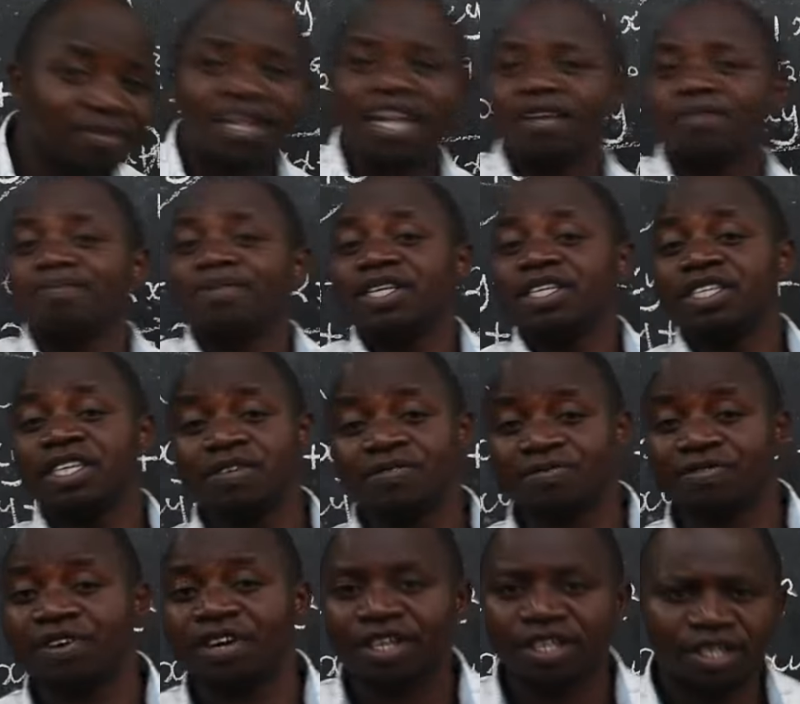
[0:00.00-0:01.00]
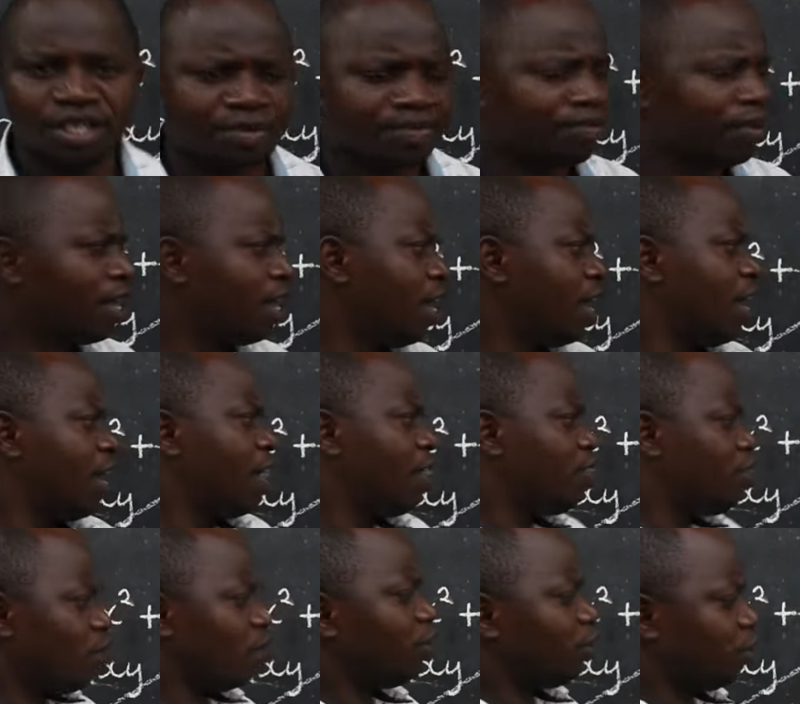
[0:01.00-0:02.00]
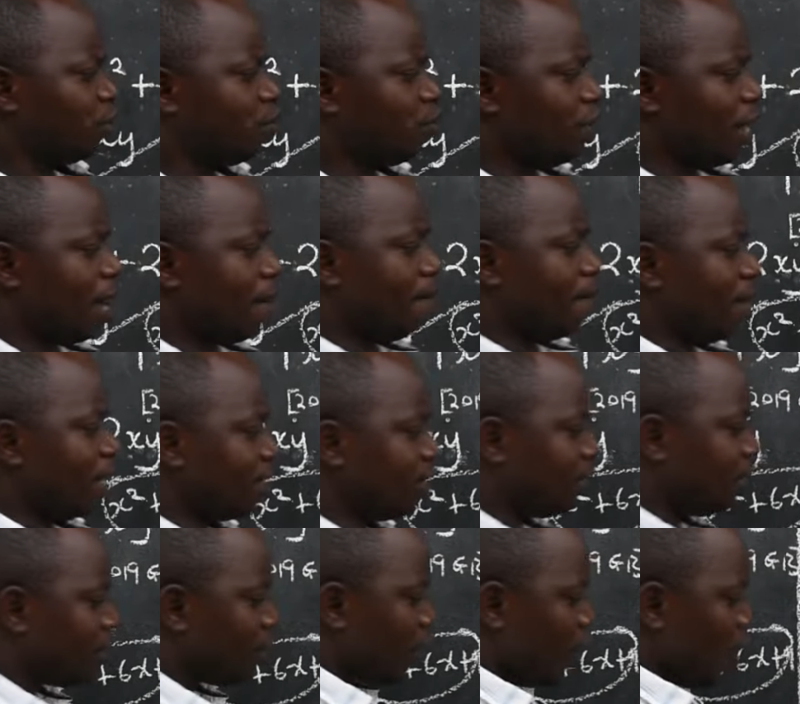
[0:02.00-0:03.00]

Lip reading: can be different. Those 2 numbers,